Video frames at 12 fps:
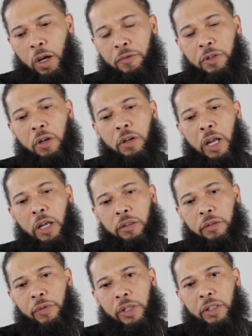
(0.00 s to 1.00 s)
I've turned
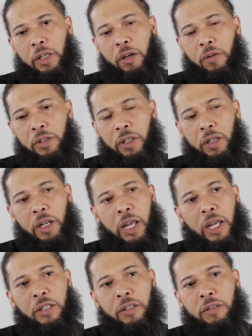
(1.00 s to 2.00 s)
down 3 deals in the
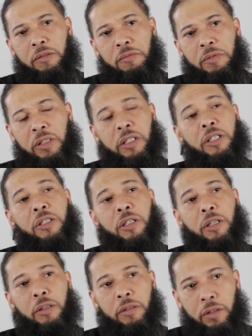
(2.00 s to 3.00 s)
last 6
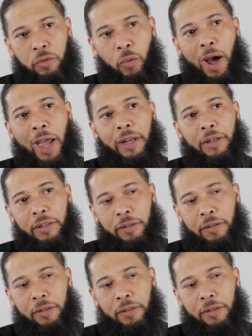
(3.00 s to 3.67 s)
years, quietly.